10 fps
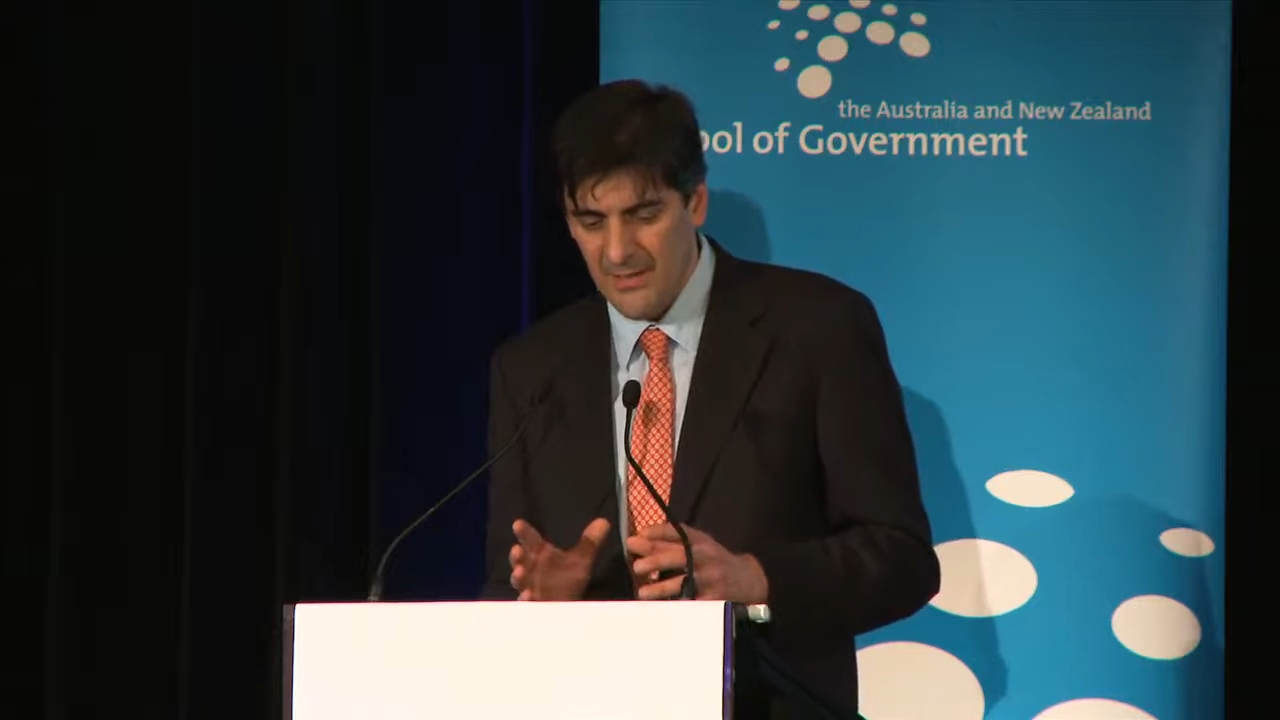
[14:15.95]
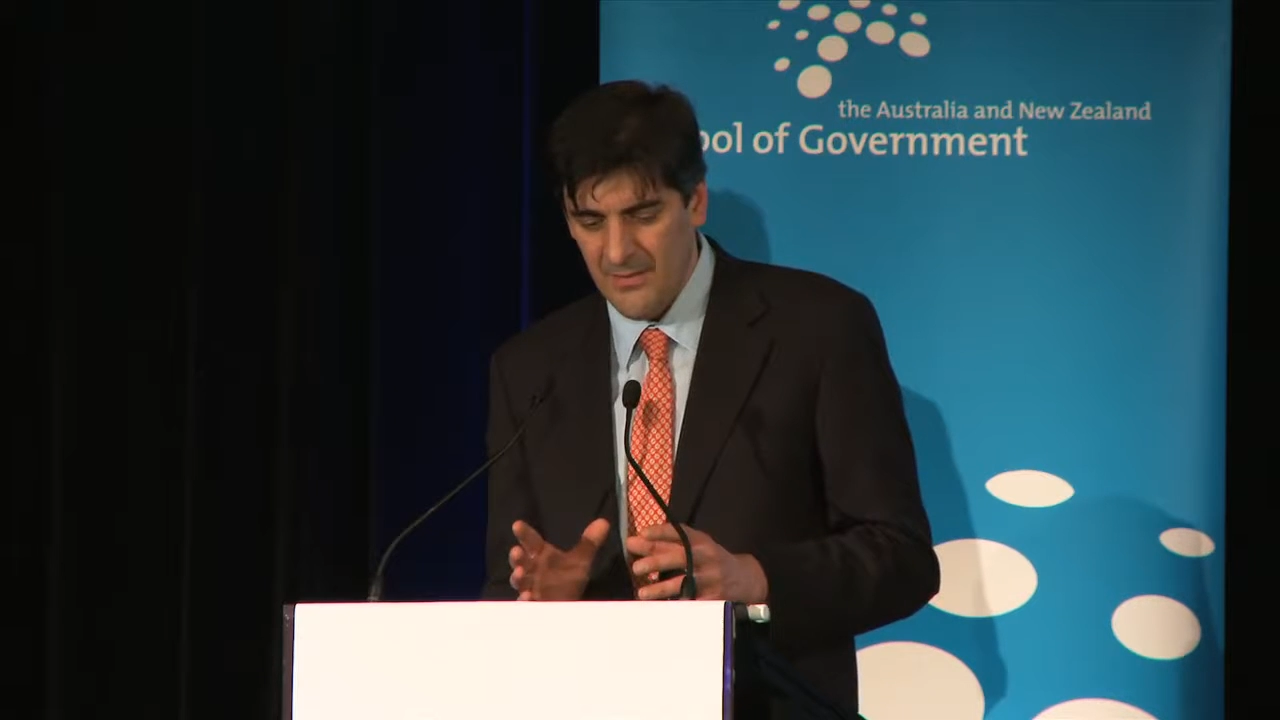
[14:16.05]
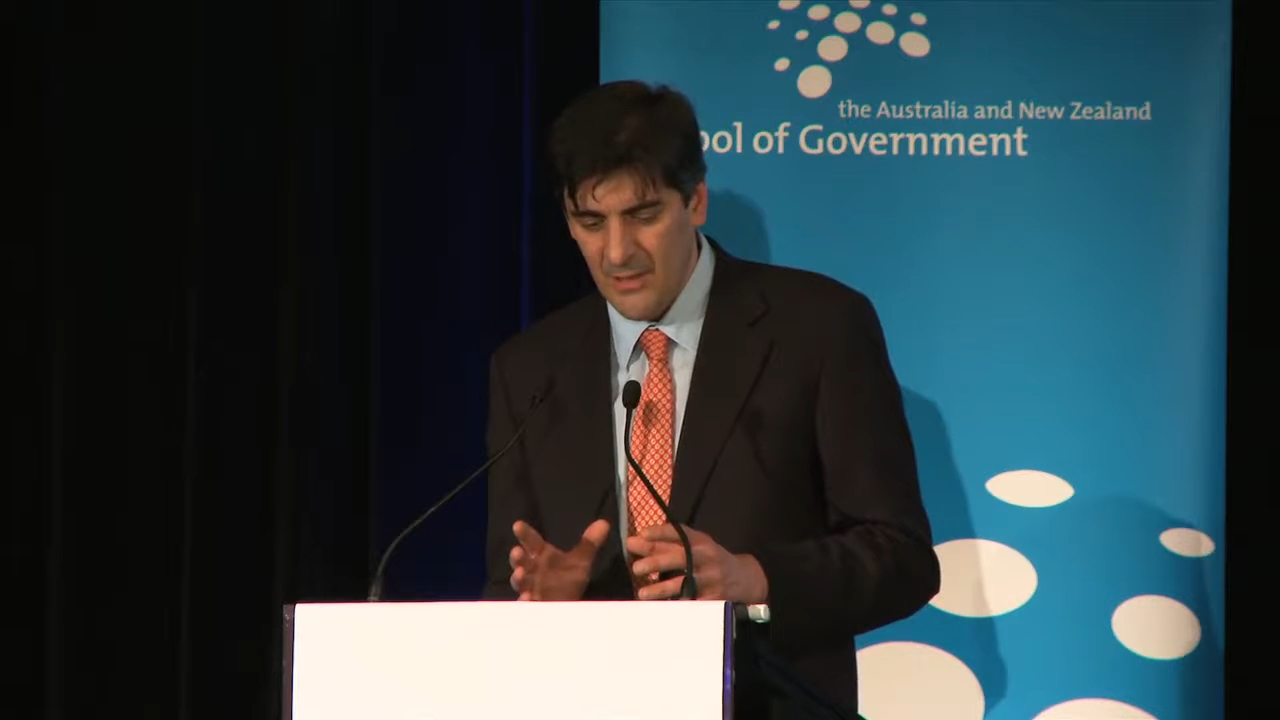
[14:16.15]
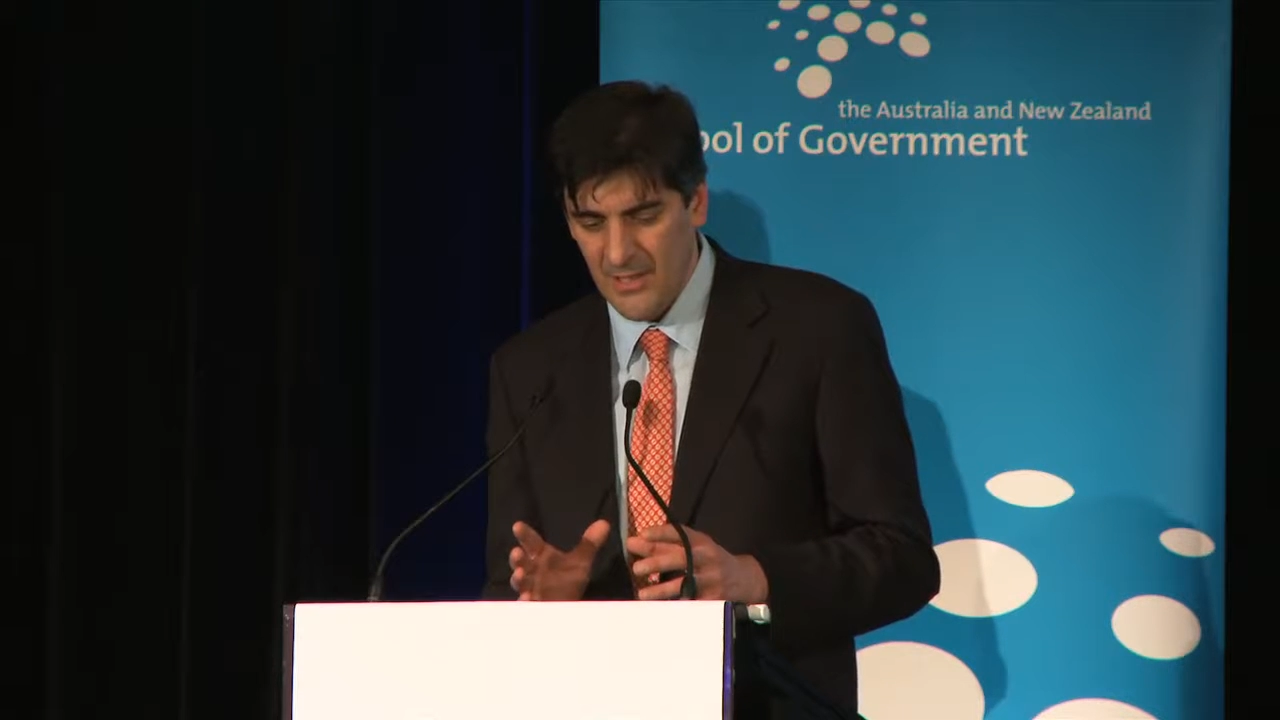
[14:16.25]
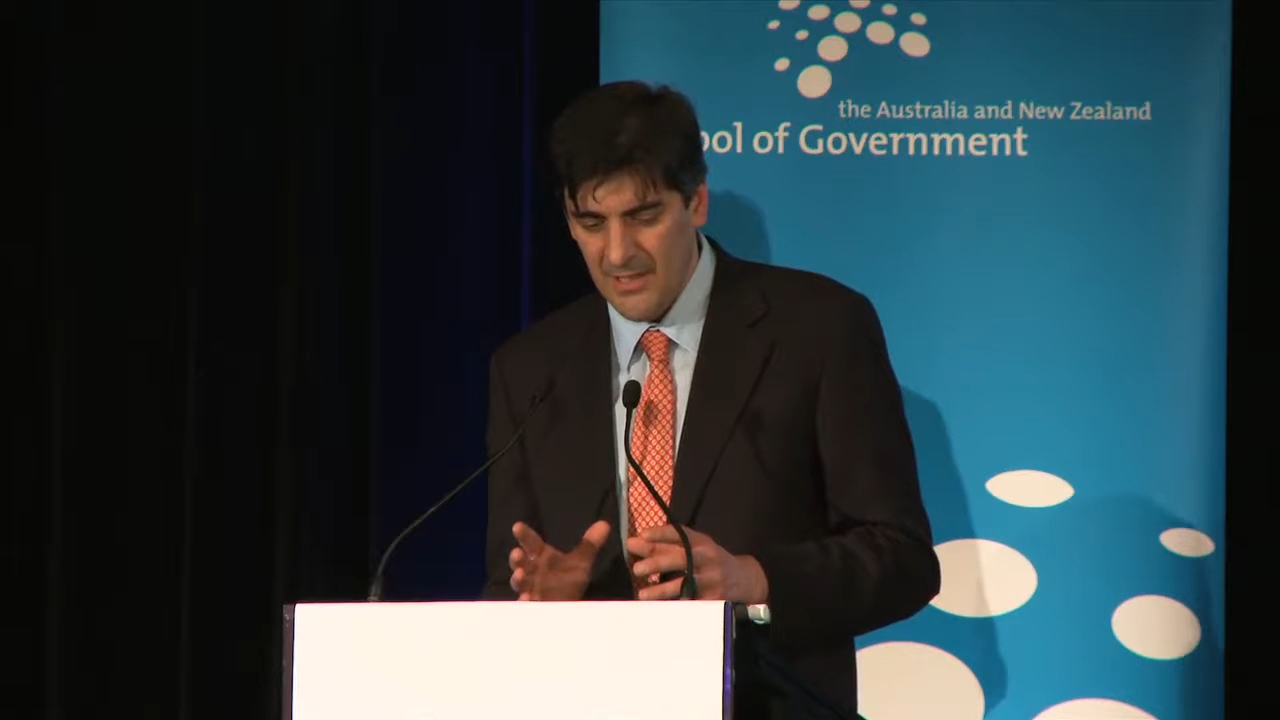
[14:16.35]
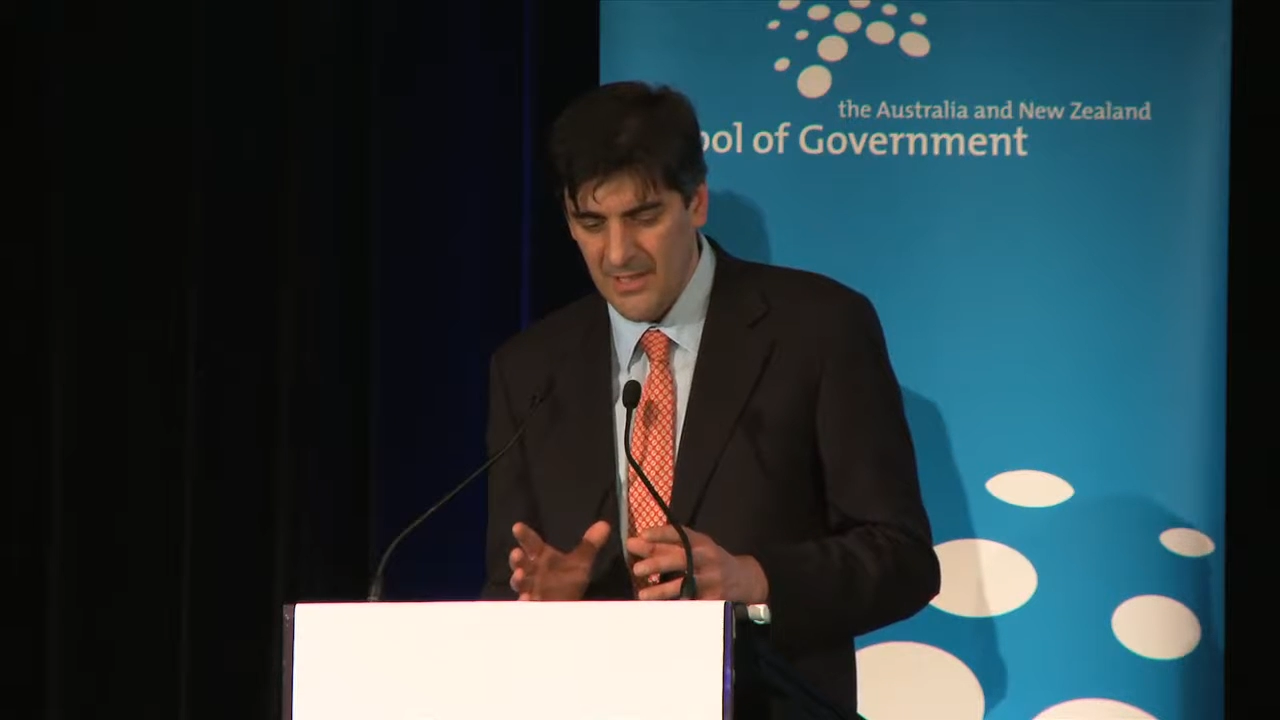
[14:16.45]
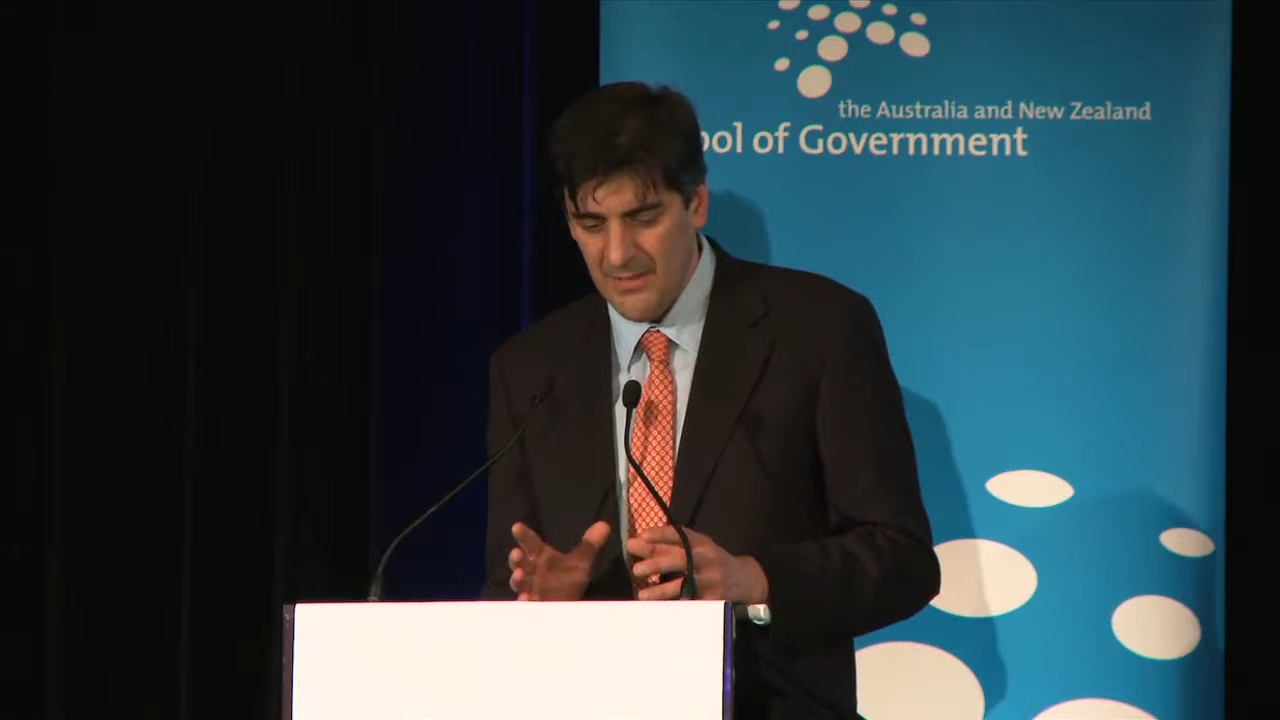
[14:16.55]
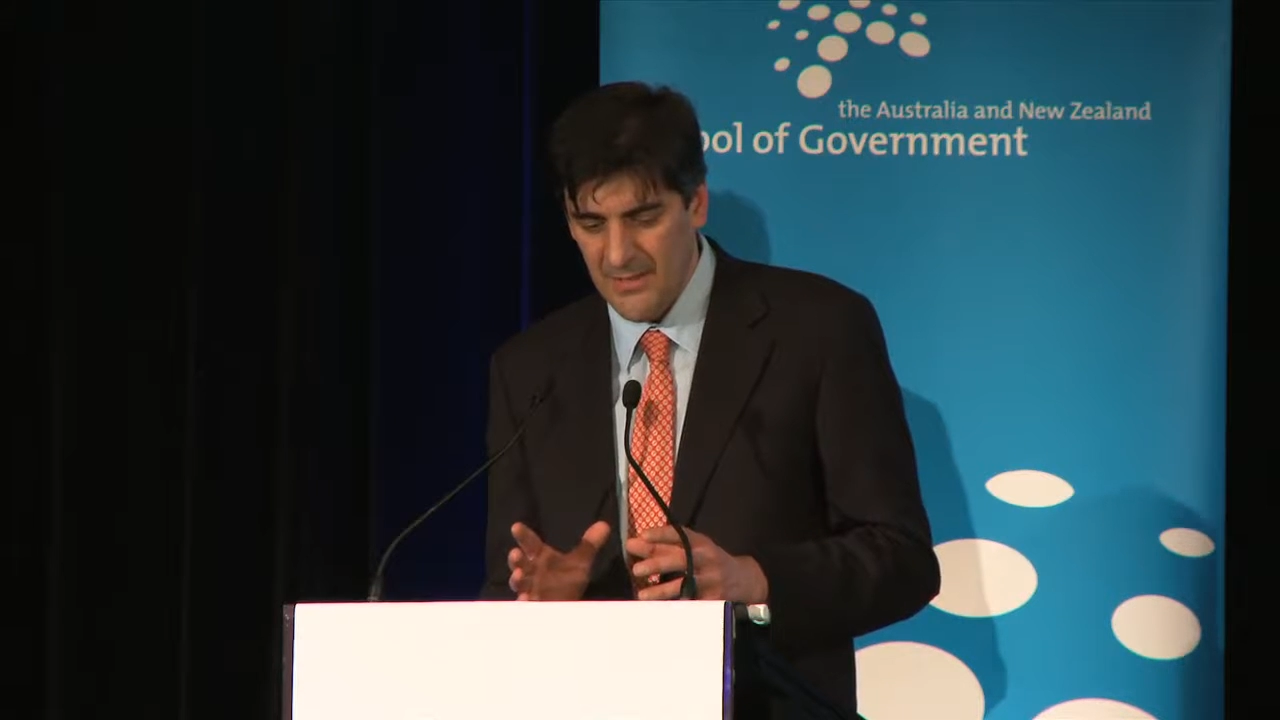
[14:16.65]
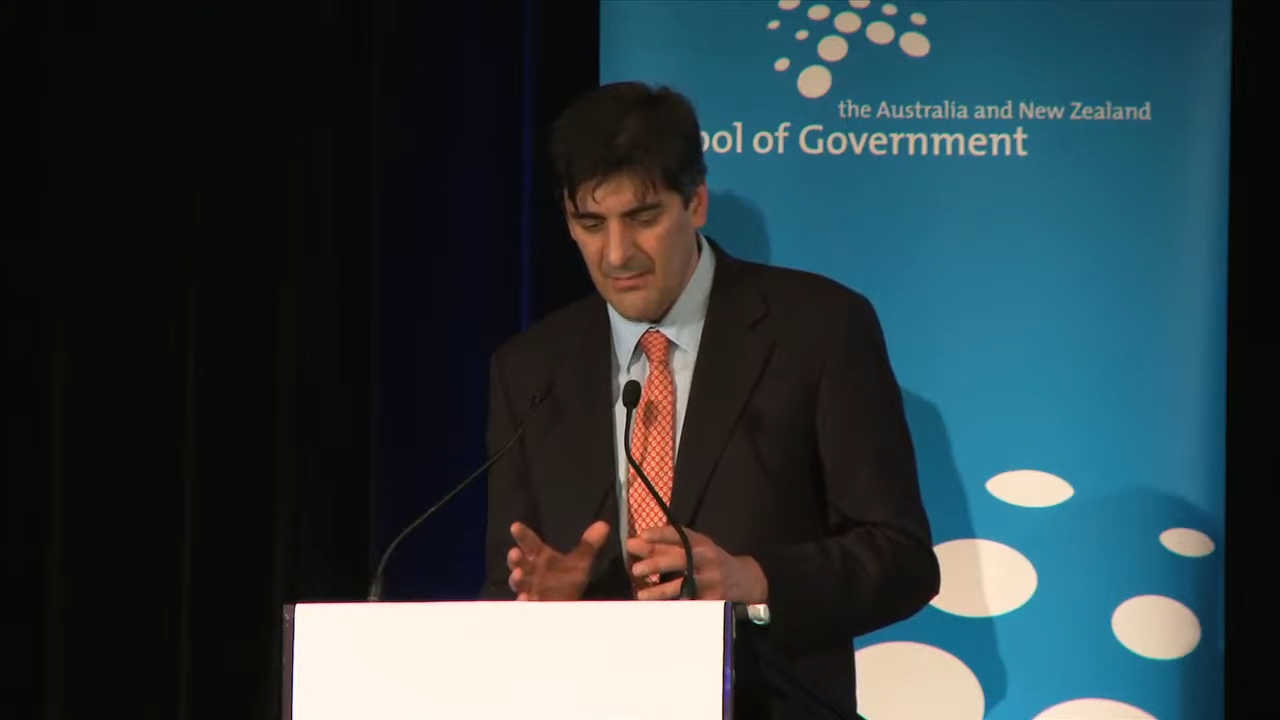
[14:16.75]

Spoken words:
that the